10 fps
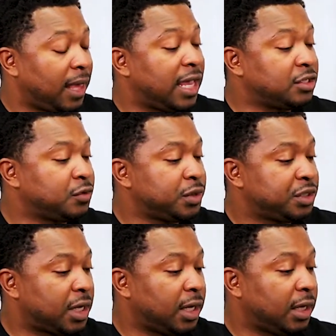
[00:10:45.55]
Edgerrin
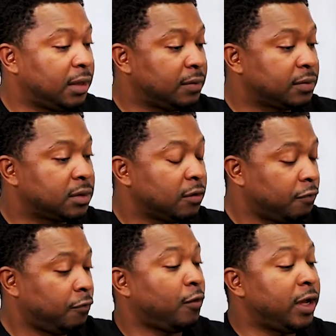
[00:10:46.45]
James,
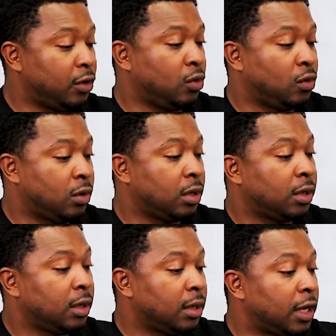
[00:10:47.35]
Frank Gore,
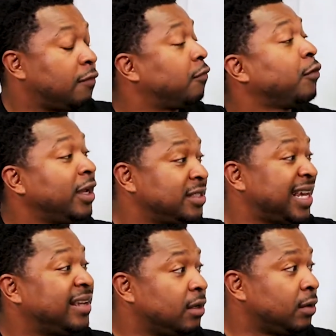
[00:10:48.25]
and Fred
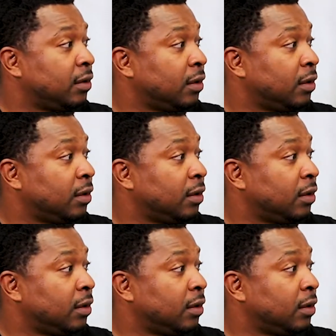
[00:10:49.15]
Taylor.